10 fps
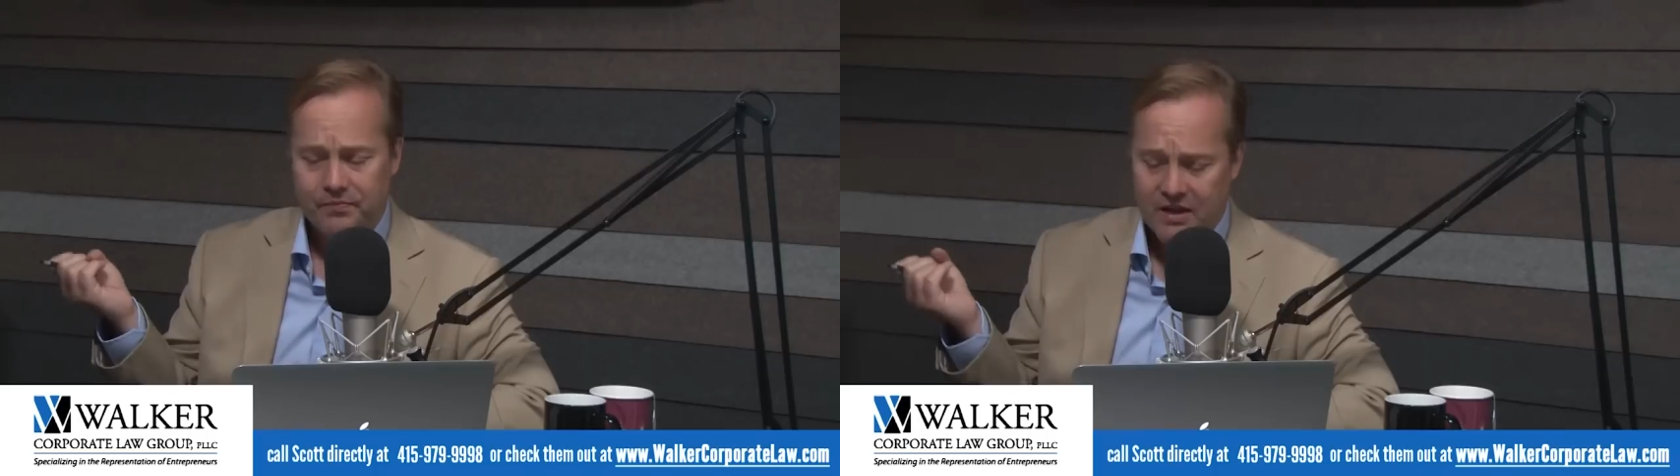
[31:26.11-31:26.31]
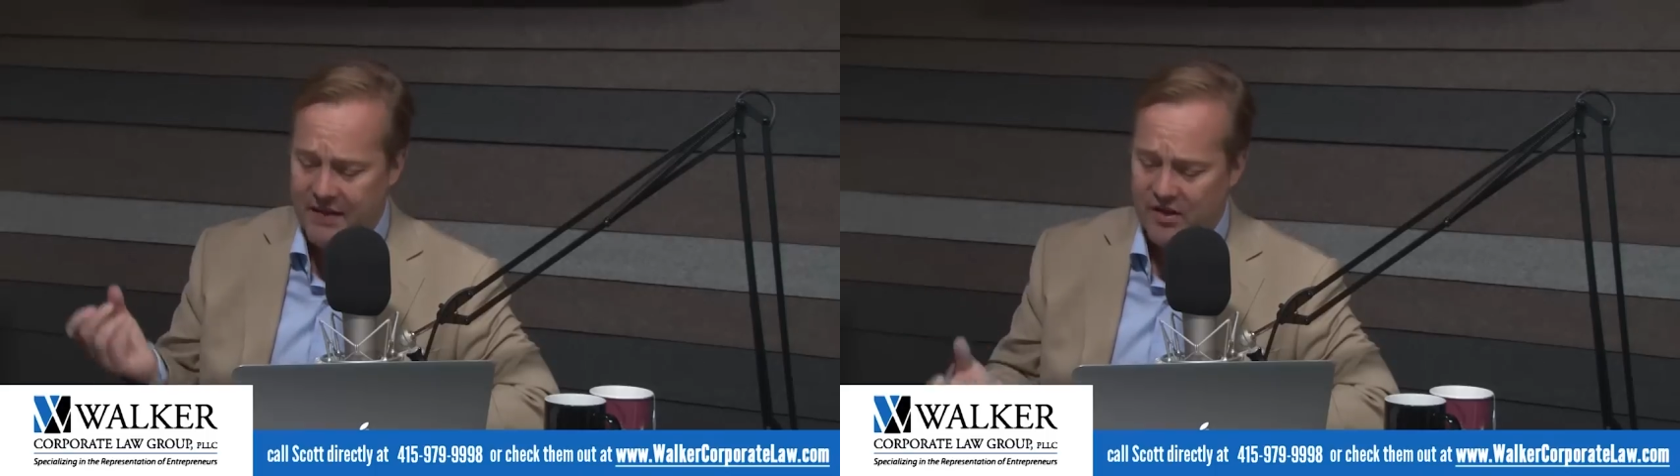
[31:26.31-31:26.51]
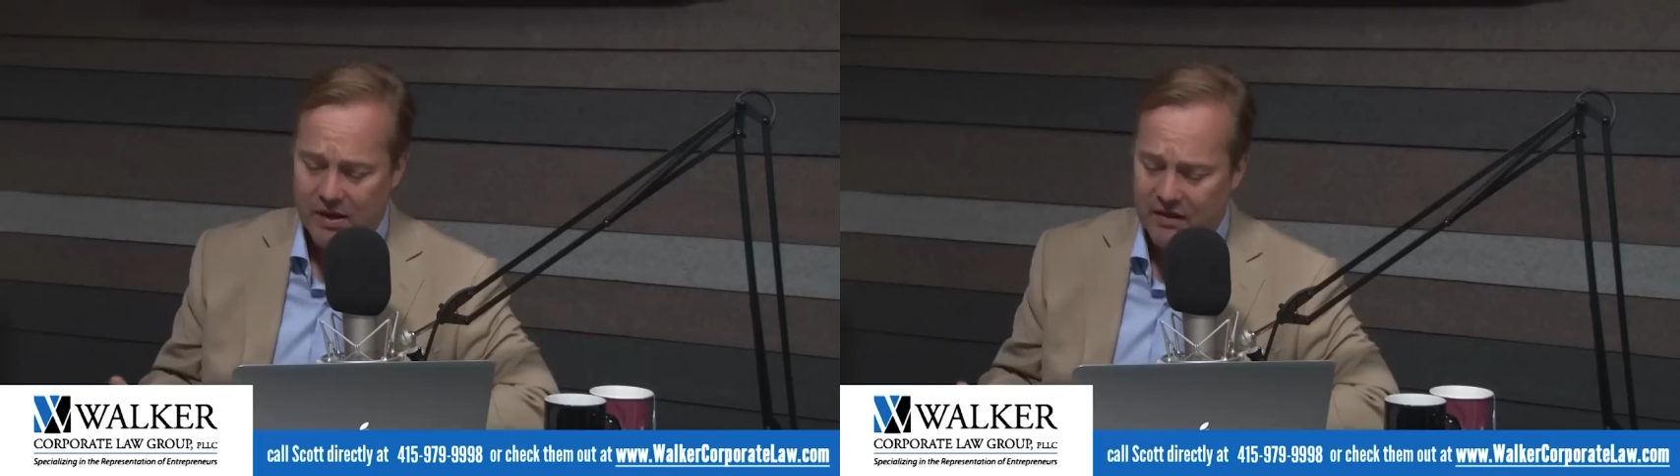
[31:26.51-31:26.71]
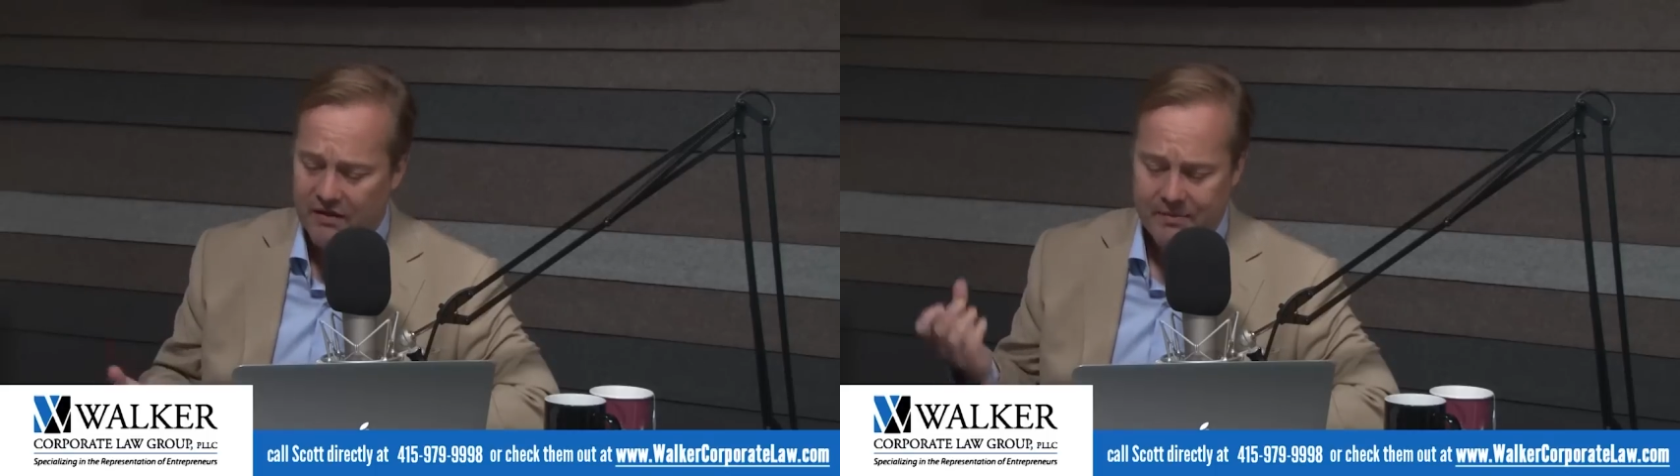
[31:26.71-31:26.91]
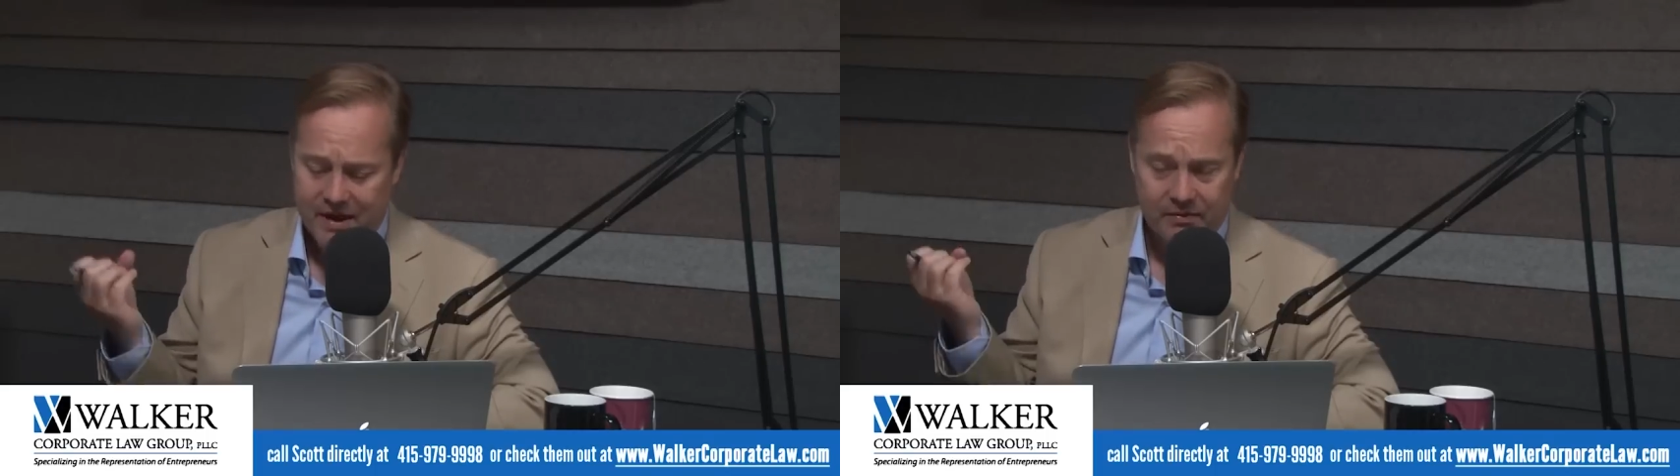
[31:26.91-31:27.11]
And that's what I love
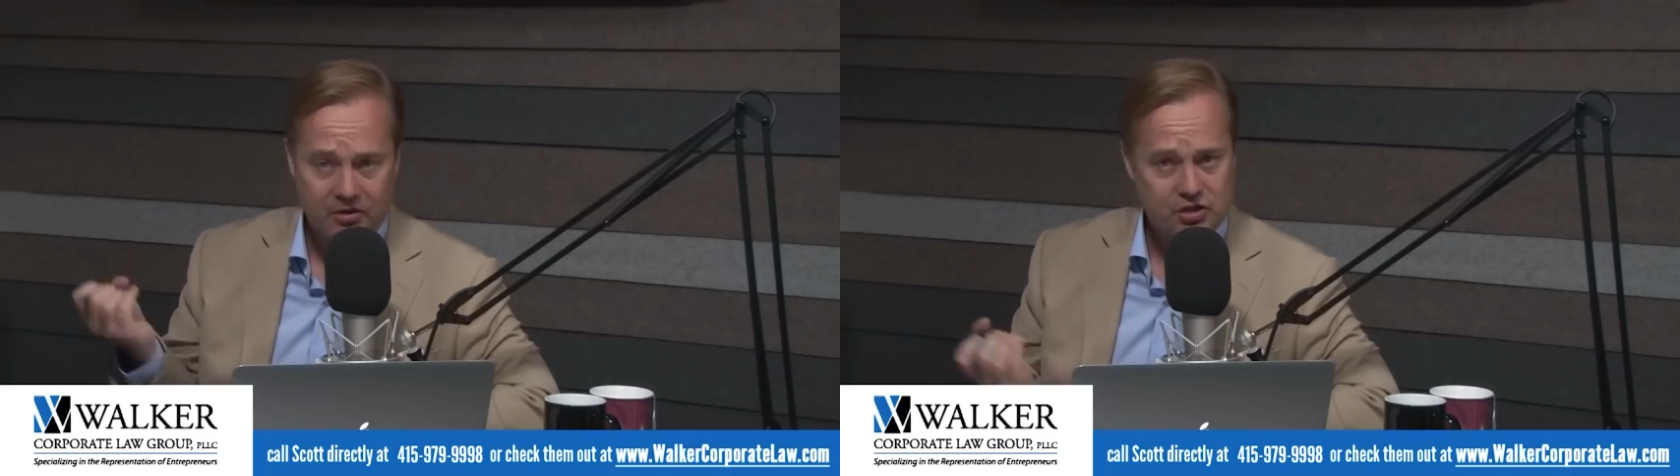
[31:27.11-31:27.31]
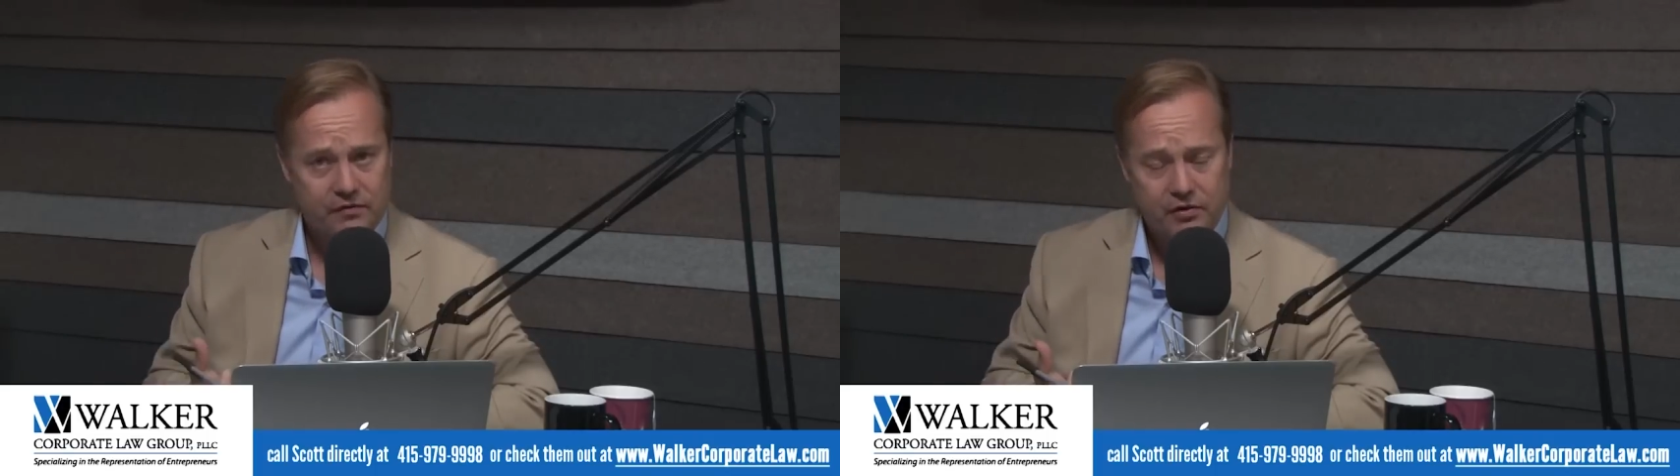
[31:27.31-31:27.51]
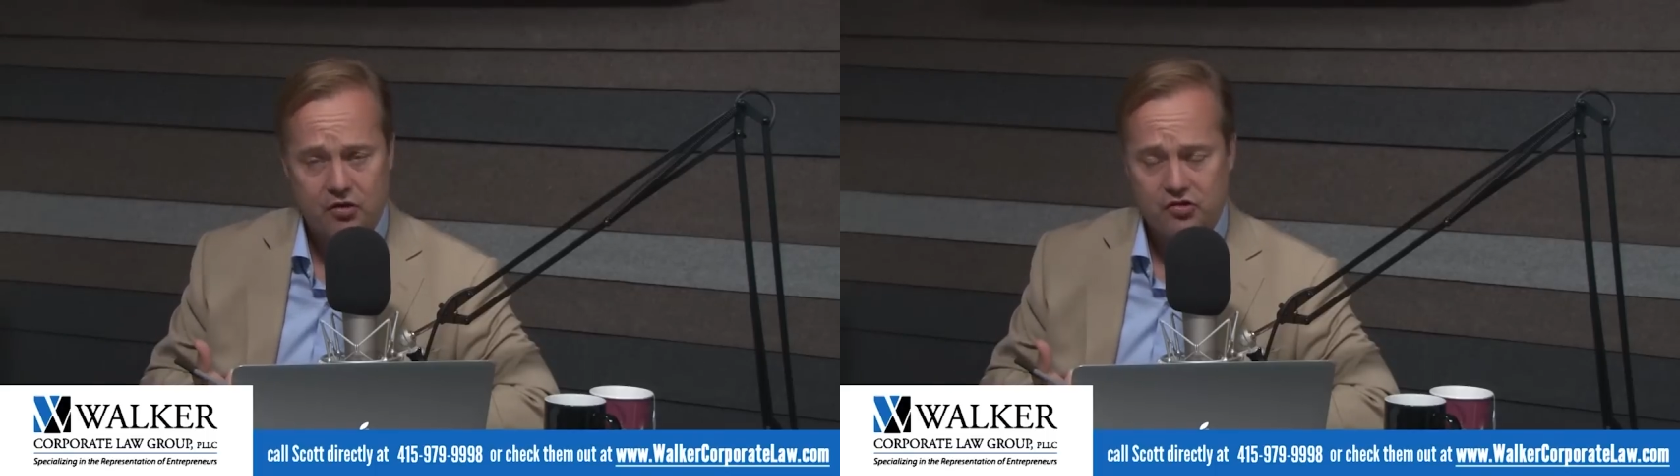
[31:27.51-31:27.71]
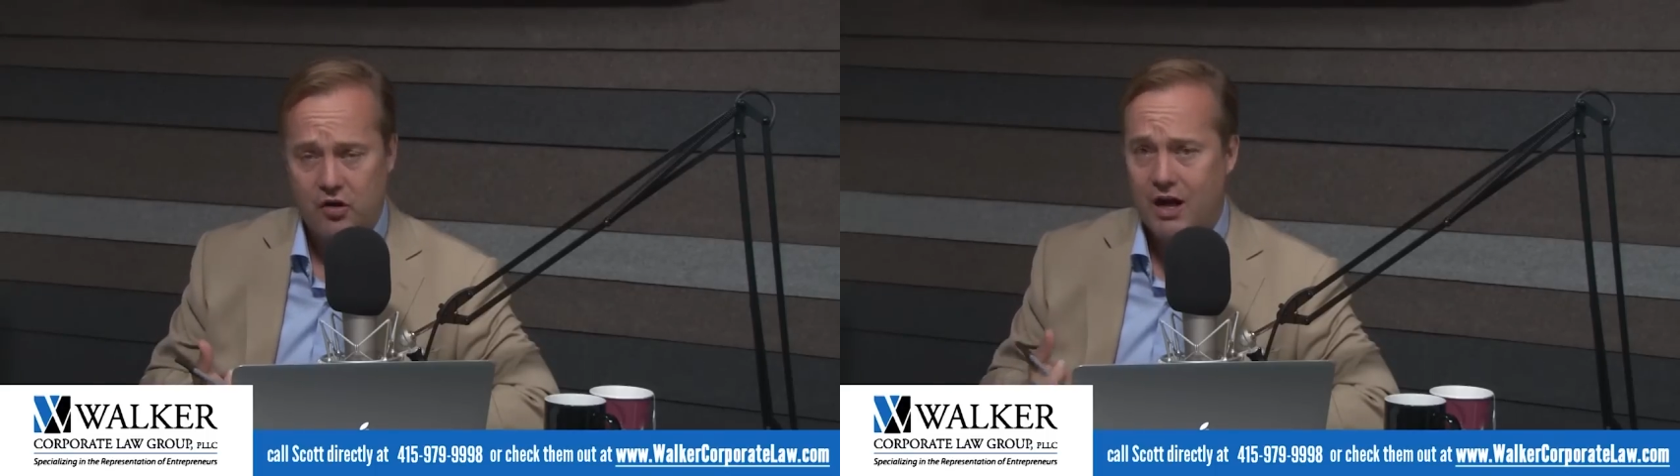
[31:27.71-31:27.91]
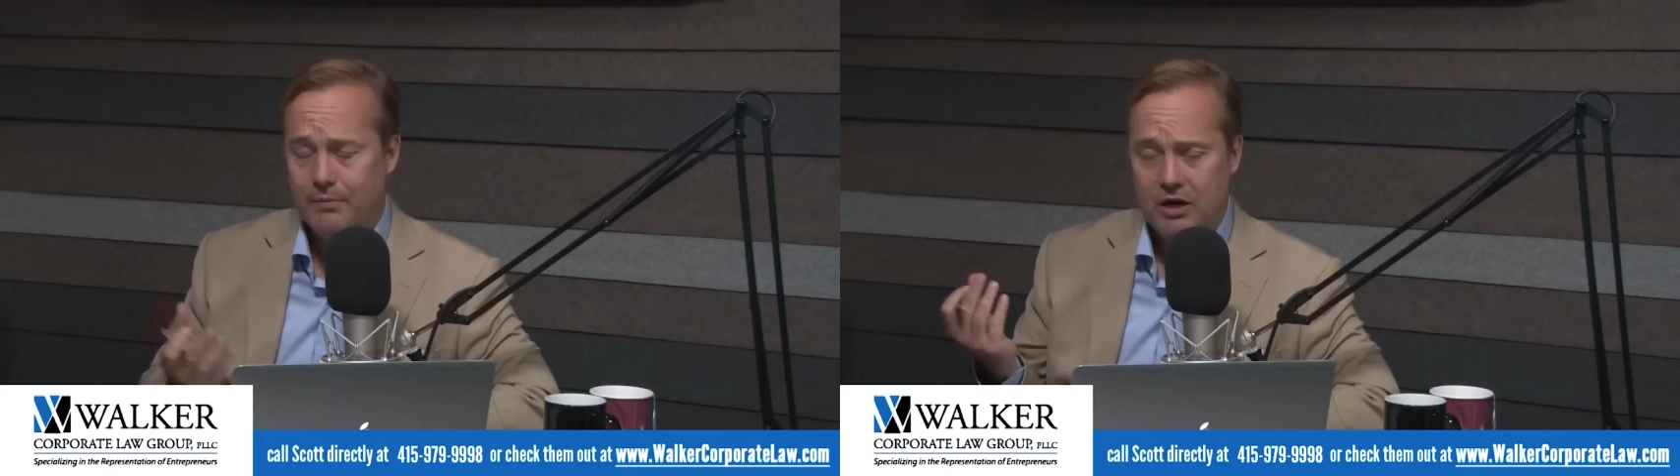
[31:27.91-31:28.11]
about them. Because if you're a startup,